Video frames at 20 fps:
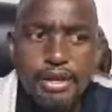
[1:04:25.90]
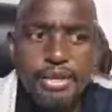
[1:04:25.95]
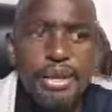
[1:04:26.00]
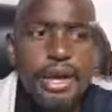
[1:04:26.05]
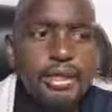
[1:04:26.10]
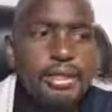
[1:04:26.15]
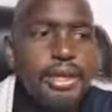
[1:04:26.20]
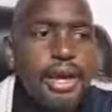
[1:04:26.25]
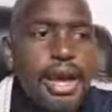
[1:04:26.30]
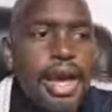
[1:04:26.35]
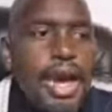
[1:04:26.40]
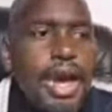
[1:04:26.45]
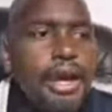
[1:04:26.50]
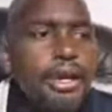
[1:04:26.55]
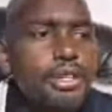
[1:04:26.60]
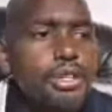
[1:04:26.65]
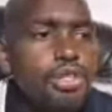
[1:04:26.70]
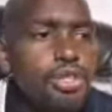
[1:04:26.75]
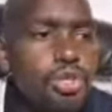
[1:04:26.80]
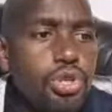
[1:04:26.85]
Then the
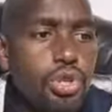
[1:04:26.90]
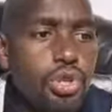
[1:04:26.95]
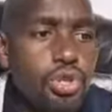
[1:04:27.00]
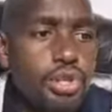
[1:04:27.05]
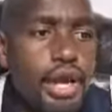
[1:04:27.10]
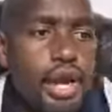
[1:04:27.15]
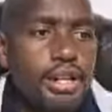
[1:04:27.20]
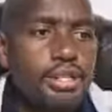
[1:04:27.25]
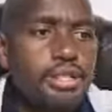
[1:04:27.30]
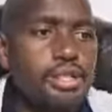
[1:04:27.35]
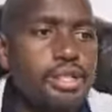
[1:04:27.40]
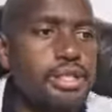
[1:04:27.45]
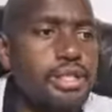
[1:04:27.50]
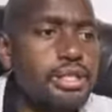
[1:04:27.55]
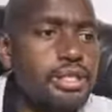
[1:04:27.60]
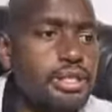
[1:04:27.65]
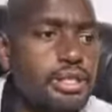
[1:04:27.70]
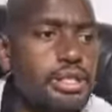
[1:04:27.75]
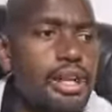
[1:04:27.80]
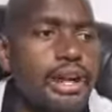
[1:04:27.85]
angel I had seen
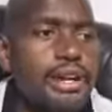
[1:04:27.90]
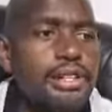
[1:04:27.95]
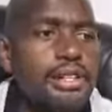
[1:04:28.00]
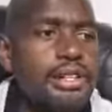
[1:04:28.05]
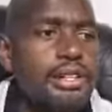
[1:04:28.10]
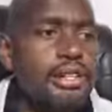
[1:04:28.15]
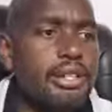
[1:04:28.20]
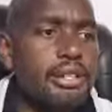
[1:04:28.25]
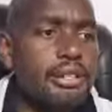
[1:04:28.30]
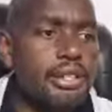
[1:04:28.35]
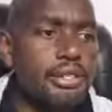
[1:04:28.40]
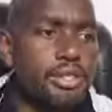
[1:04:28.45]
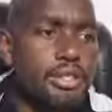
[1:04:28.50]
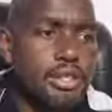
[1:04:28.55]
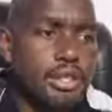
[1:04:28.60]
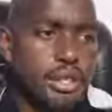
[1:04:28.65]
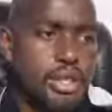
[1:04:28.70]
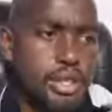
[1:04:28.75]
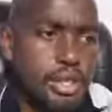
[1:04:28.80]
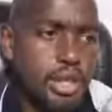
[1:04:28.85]
standing in the
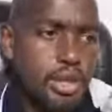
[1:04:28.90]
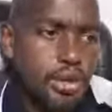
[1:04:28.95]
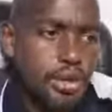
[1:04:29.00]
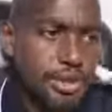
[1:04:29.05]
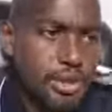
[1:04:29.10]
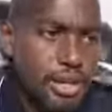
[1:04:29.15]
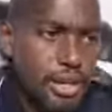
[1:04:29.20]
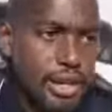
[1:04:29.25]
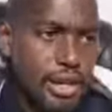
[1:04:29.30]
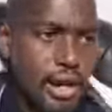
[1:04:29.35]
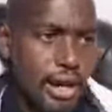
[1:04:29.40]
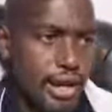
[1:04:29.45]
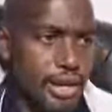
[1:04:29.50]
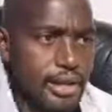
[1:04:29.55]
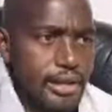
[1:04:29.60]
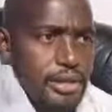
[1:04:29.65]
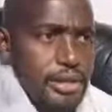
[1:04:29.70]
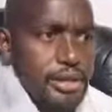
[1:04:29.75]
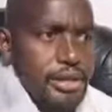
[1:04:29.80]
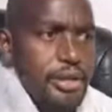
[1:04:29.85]
sea and on the
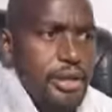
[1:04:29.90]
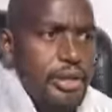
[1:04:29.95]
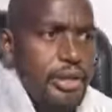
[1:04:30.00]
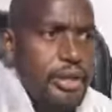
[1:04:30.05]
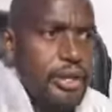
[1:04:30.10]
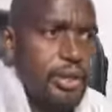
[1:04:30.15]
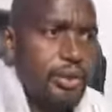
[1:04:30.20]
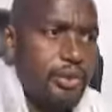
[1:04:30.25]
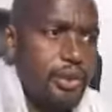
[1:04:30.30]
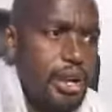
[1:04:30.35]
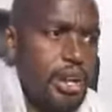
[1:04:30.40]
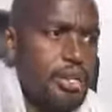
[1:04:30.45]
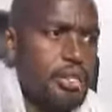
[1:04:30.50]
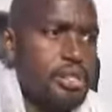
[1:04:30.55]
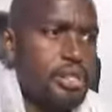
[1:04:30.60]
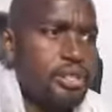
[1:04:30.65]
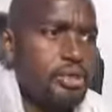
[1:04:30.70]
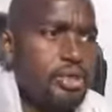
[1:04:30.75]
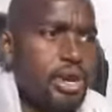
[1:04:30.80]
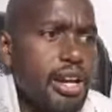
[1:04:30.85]
land
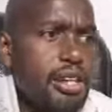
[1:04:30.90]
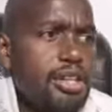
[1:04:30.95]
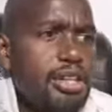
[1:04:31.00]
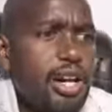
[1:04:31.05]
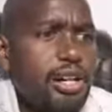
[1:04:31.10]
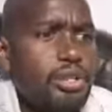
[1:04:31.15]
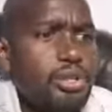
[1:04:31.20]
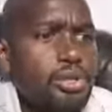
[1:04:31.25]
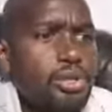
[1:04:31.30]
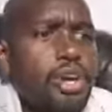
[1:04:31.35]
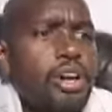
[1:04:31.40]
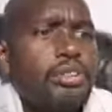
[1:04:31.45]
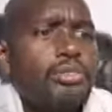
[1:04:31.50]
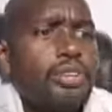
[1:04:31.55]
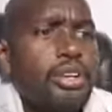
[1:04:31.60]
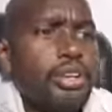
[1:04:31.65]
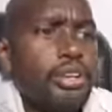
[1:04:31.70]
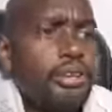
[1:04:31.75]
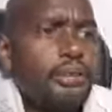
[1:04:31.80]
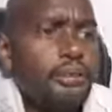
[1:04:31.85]
raised his right hand to
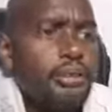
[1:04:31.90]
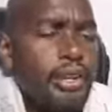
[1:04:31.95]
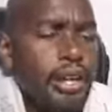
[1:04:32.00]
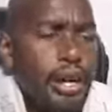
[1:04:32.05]
heaven,